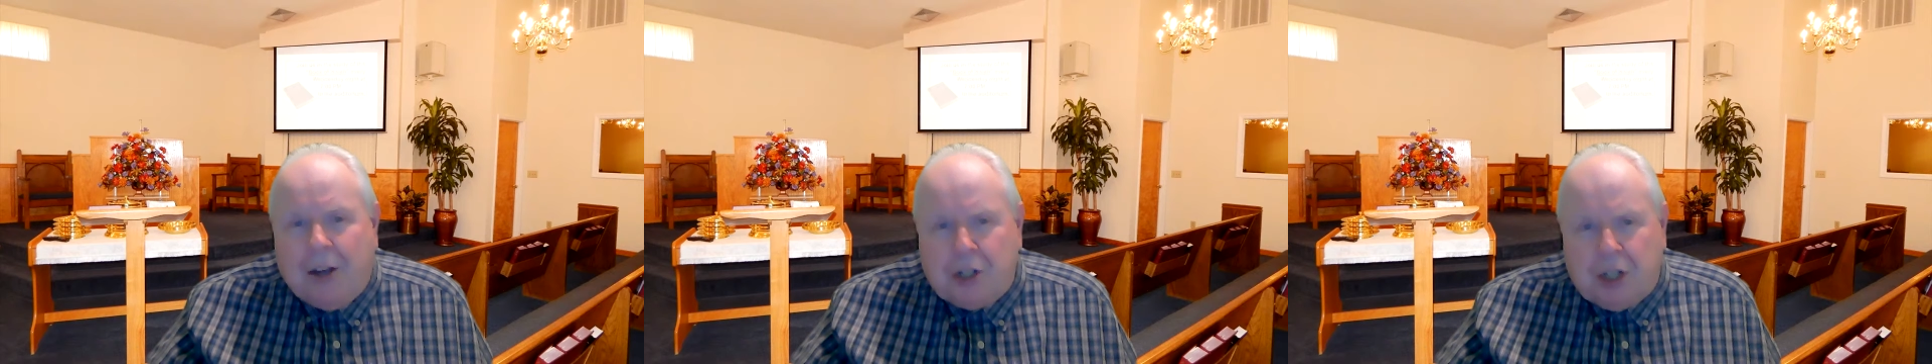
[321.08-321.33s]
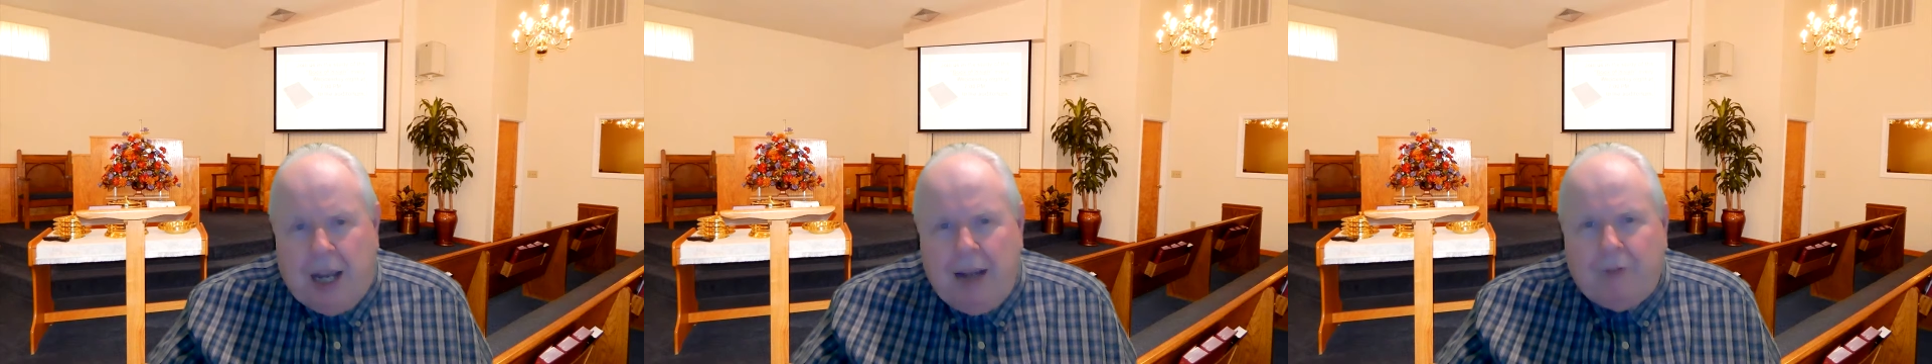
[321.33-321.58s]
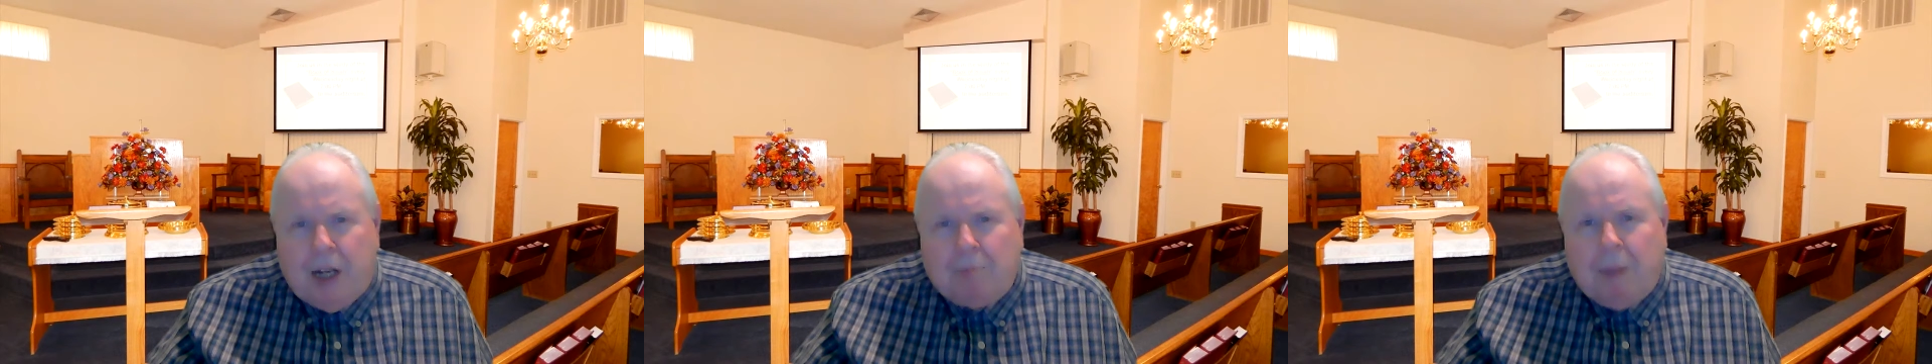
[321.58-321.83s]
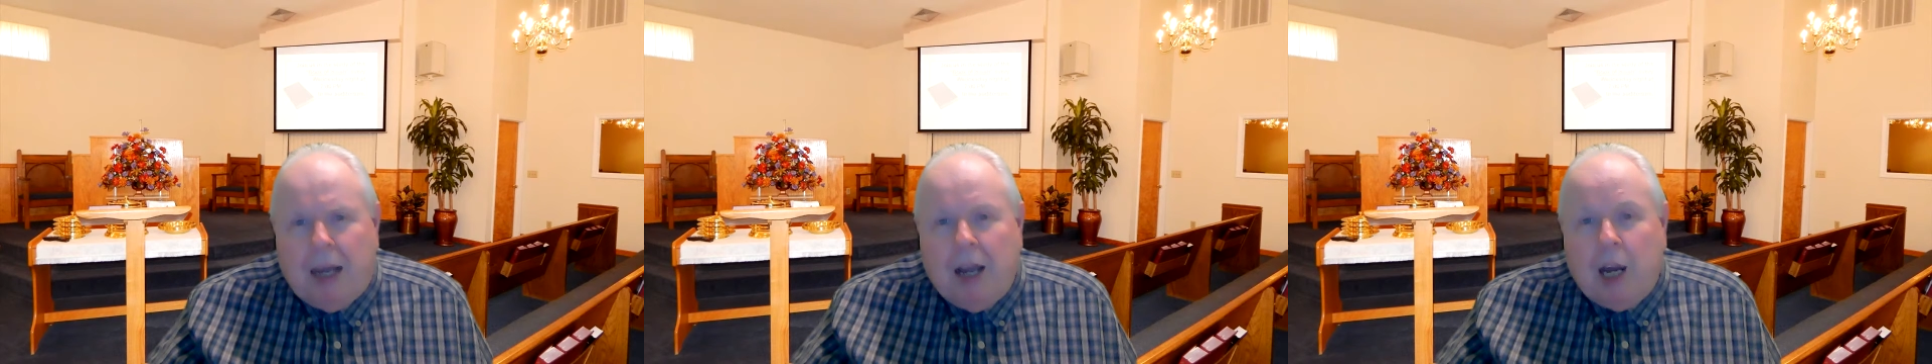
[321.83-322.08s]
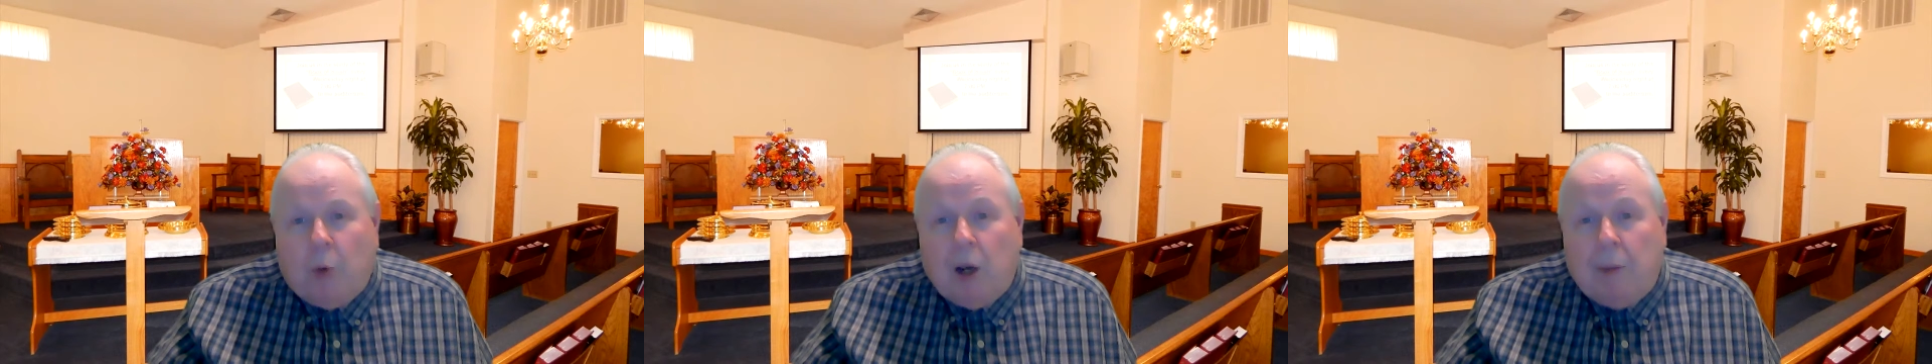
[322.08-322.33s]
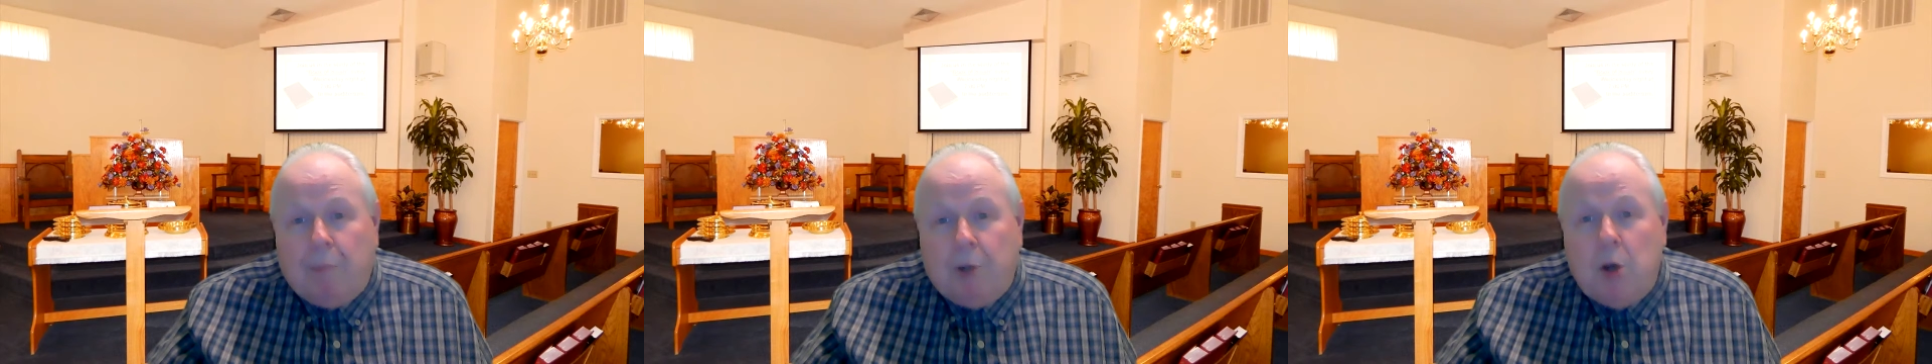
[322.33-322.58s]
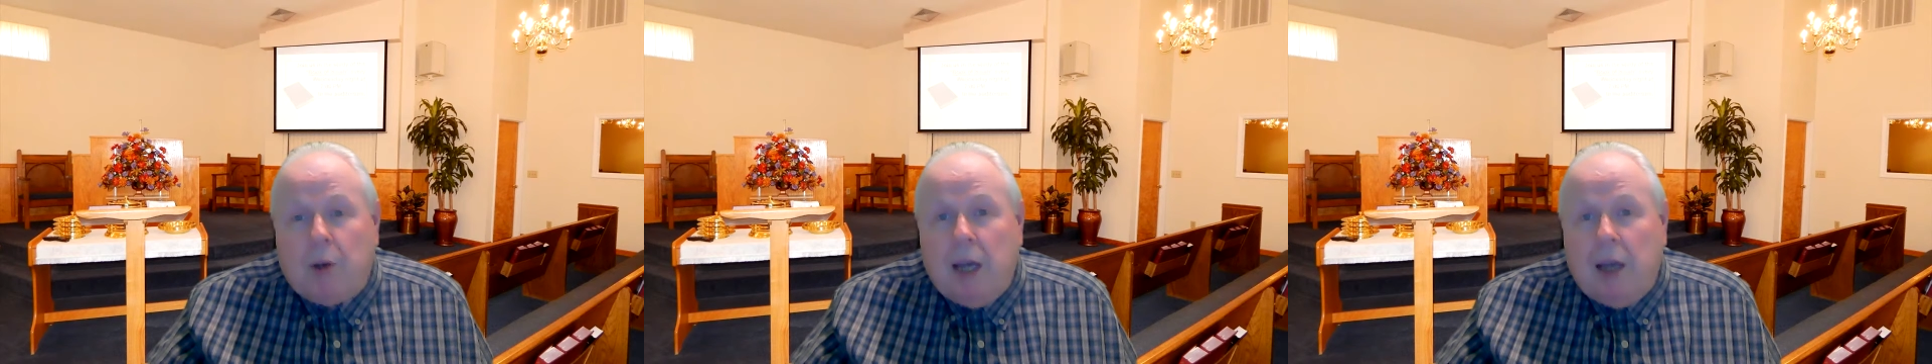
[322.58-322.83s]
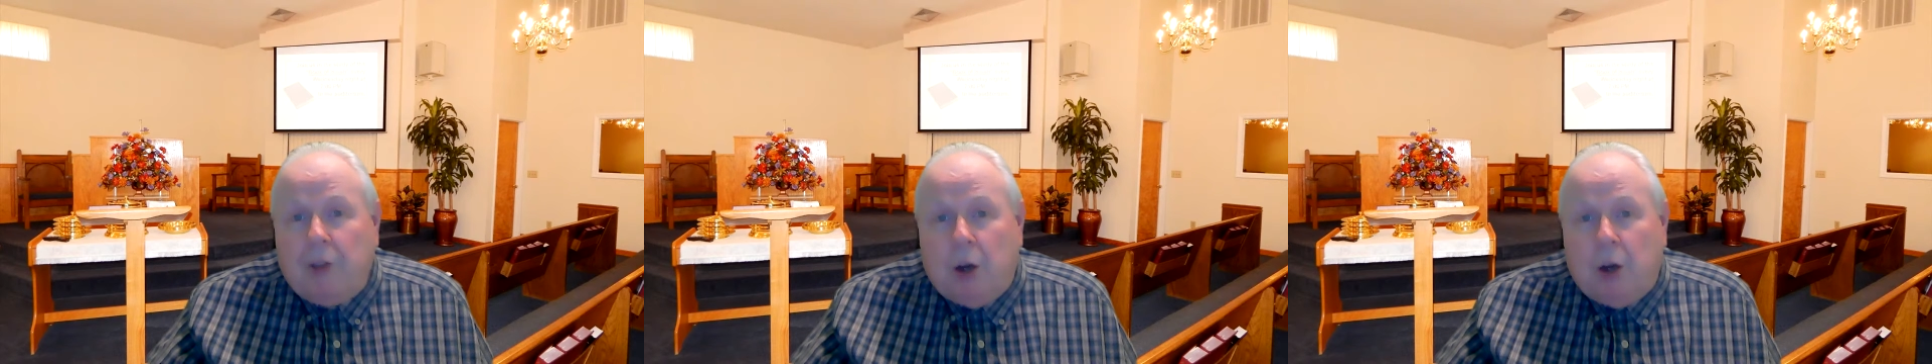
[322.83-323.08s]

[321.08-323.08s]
and saved him, rebuking